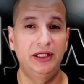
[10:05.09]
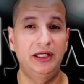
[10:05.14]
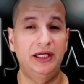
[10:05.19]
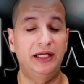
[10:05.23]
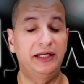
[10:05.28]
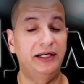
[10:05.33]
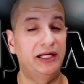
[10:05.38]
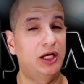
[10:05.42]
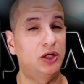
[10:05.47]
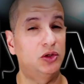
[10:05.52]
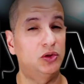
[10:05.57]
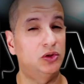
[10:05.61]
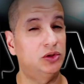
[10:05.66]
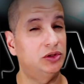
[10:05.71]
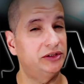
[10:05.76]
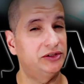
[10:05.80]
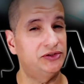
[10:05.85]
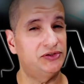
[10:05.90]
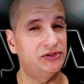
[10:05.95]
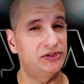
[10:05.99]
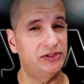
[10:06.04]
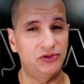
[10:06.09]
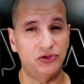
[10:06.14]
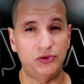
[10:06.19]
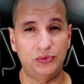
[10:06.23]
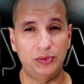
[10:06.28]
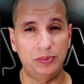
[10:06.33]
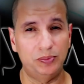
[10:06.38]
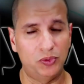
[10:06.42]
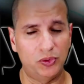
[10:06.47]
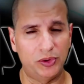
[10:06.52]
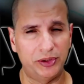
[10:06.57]
Not all incidents are
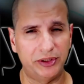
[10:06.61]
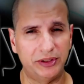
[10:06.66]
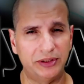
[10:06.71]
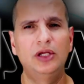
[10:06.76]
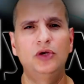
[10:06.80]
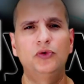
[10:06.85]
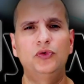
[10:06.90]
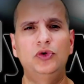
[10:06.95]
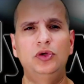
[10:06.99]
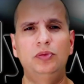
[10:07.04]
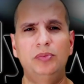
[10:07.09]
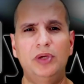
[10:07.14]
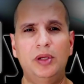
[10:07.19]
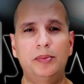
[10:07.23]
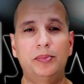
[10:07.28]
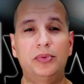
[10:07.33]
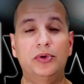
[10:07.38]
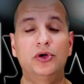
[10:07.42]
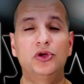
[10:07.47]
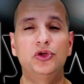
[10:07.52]
reported. Remember,